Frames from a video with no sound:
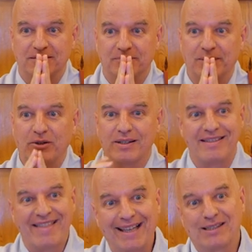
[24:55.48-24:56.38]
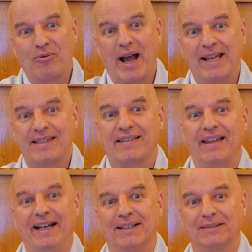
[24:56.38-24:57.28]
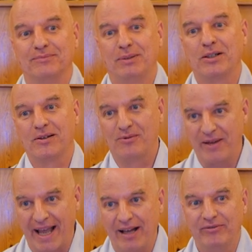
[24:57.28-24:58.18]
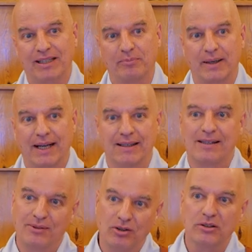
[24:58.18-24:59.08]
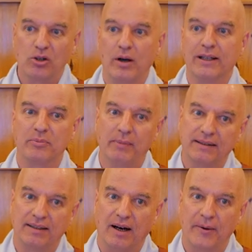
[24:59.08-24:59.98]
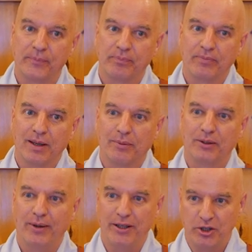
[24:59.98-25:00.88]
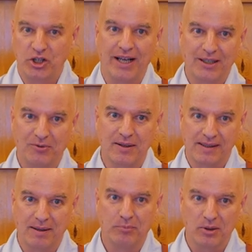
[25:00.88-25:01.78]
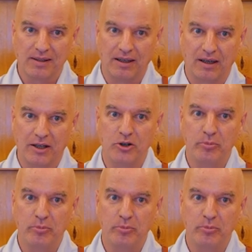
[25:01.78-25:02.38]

Because that's why it's there. Because we have that practice, we don't call it metta. But when you chant Kwanseum Bosal, you